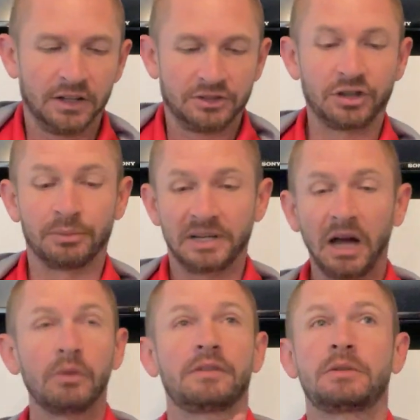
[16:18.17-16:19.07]
So, but
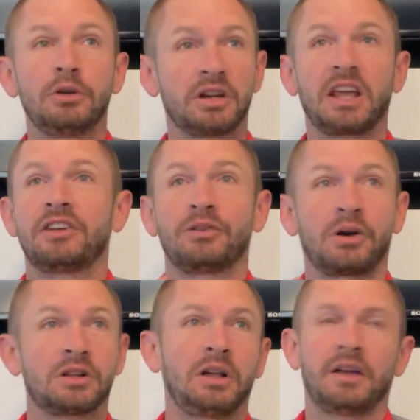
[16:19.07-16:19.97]
now we've communicated to our
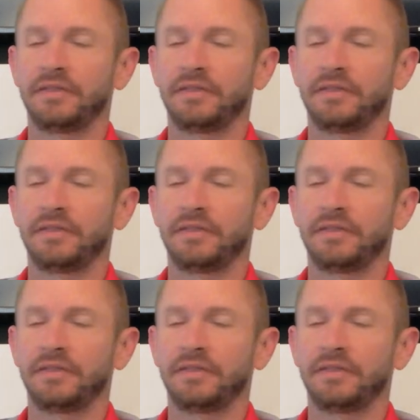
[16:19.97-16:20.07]
client.